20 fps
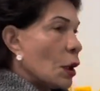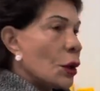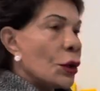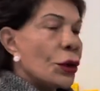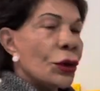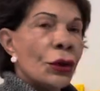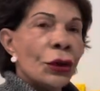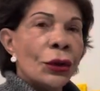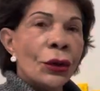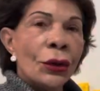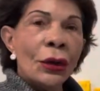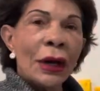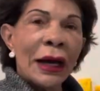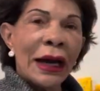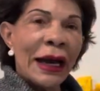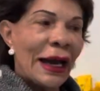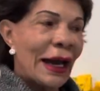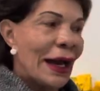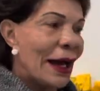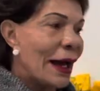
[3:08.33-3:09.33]
you
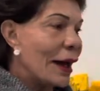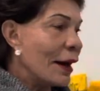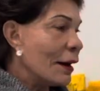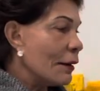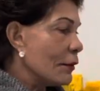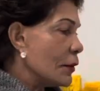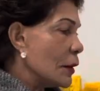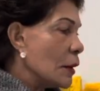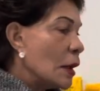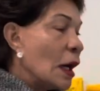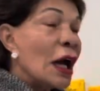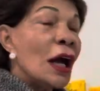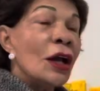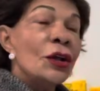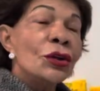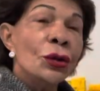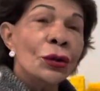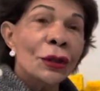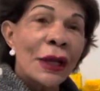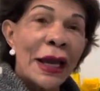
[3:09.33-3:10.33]
have
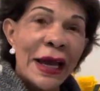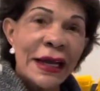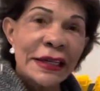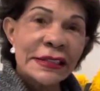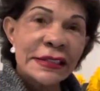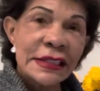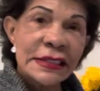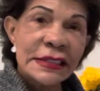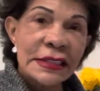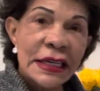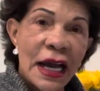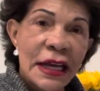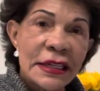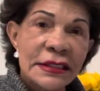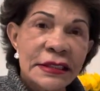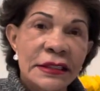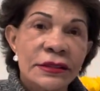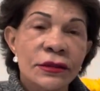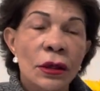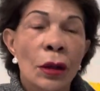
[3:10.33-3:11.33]
your
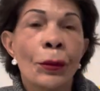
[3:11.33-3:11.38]
exercises,